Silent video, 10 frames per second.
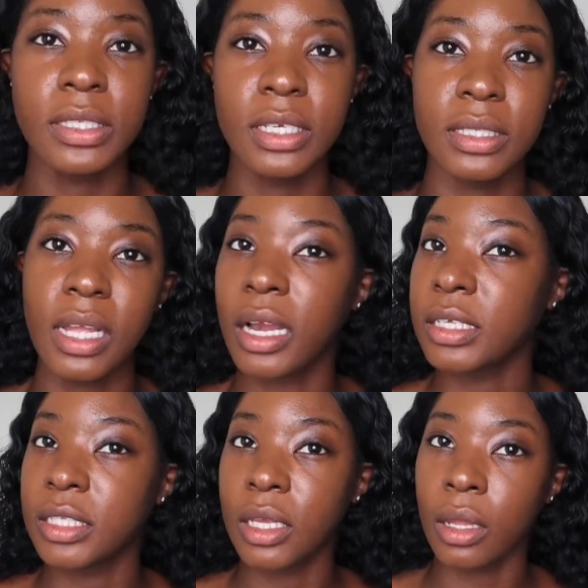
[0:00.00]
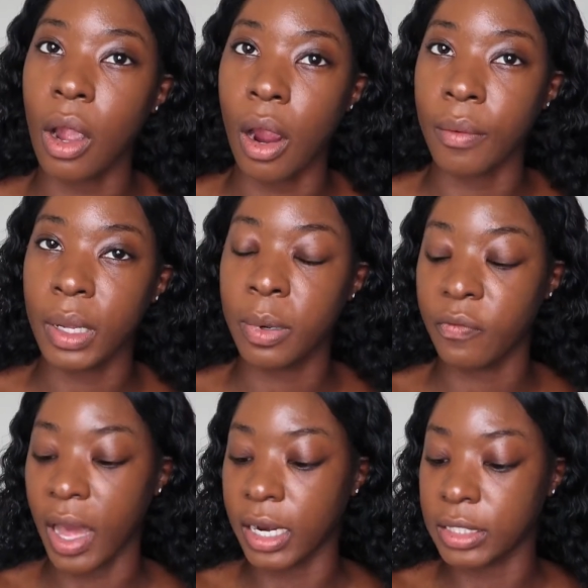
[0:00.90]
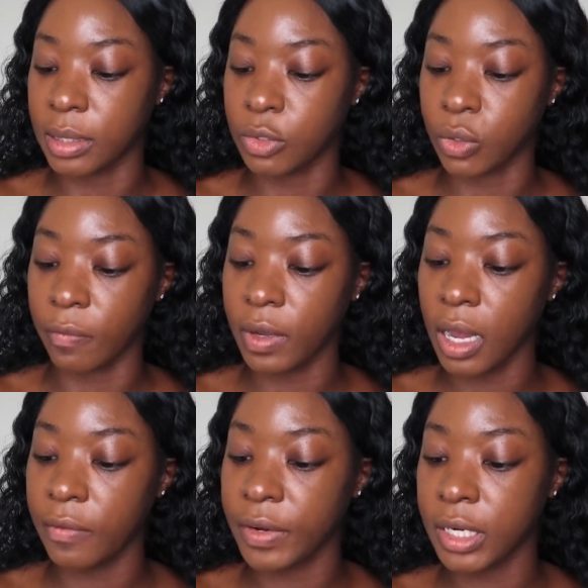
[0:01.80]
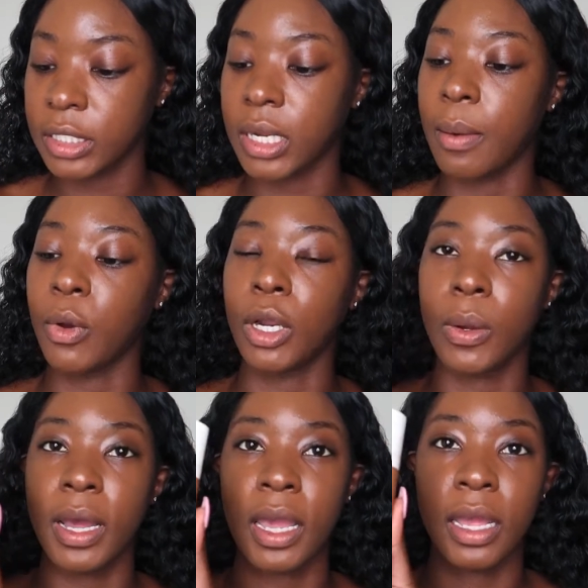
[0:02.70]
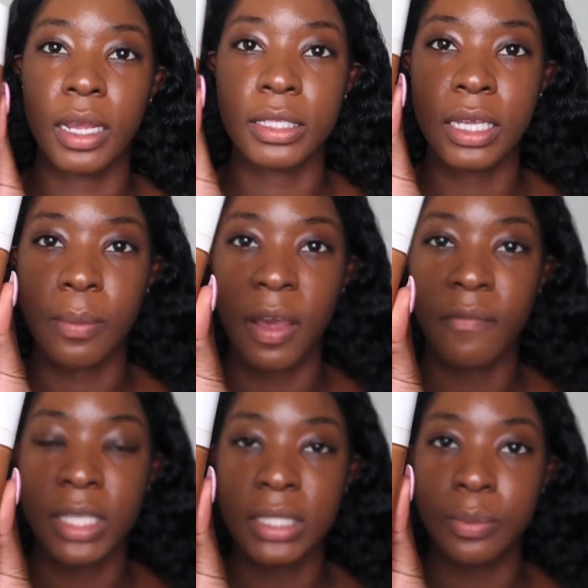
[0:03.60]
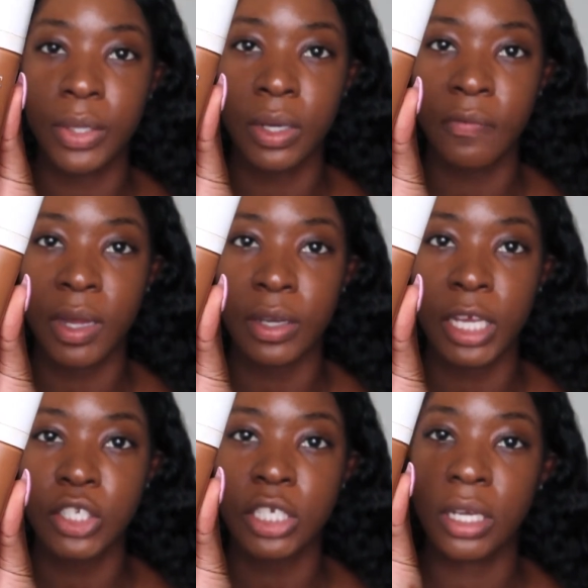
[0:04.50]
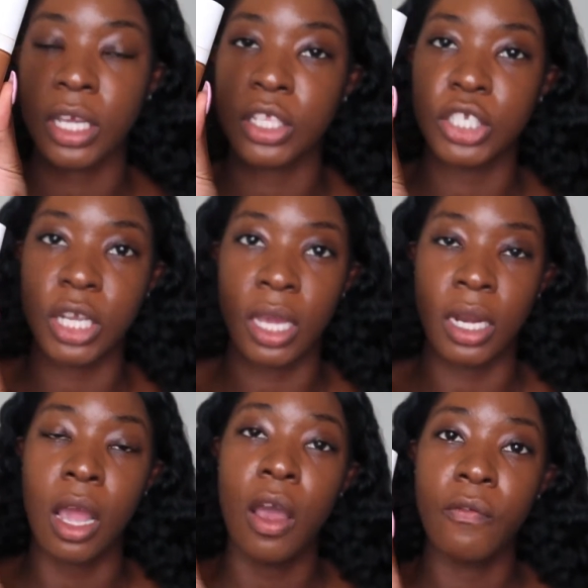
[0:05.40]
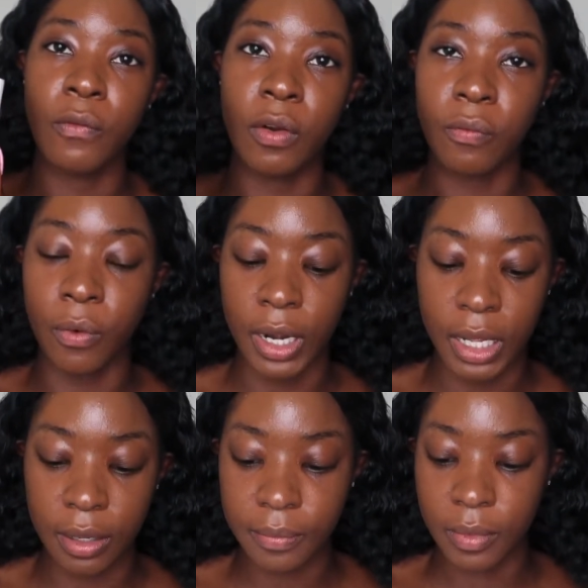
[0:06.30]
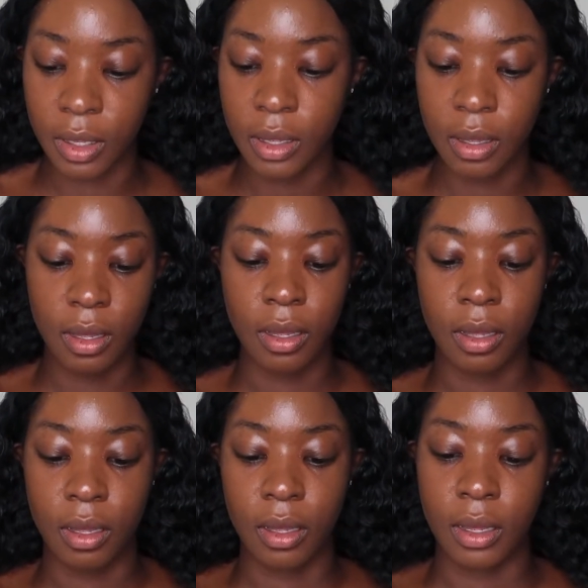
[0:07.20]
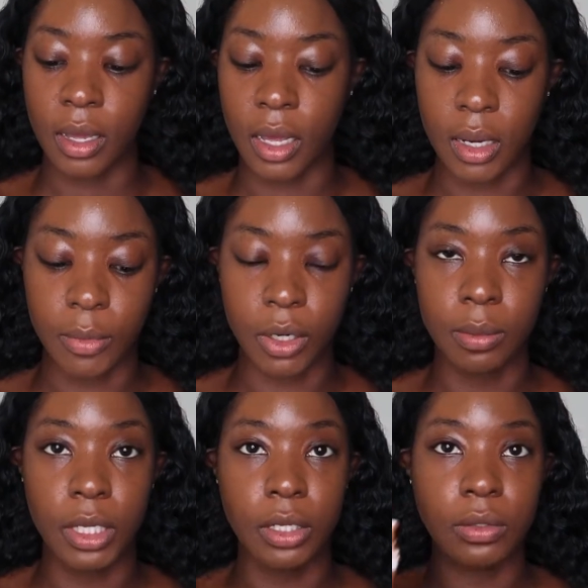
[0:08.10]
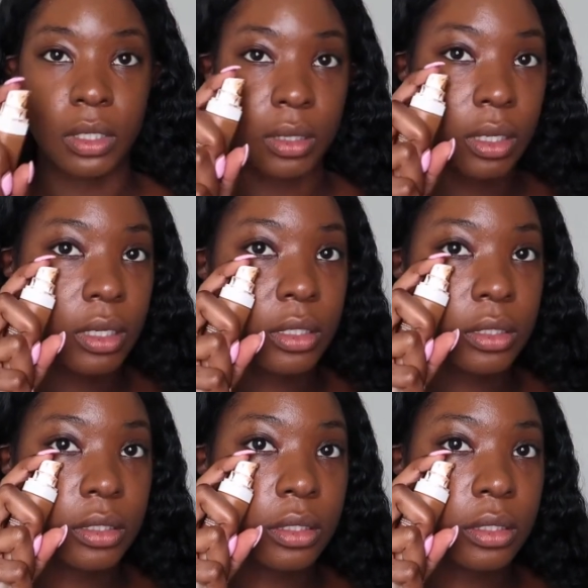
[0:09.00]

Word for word: since that concealer already provided some sort of coverage, I'm going to go ahead and take my Fenty Beauty foundation in the shade 440. And I'm going to be using this